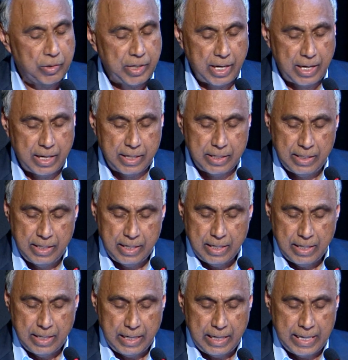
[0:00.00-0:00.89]
can,
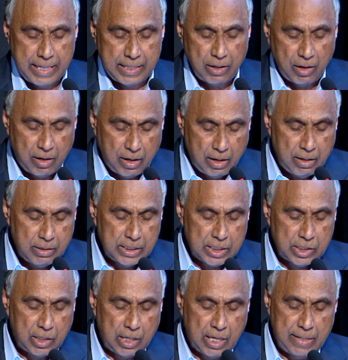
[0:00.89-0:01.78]
and all
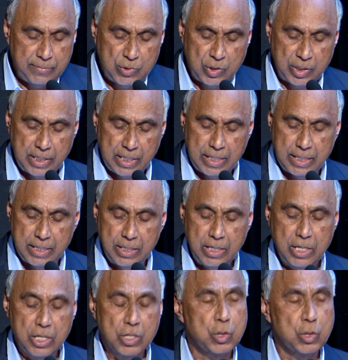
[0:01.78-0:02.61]
the times you can,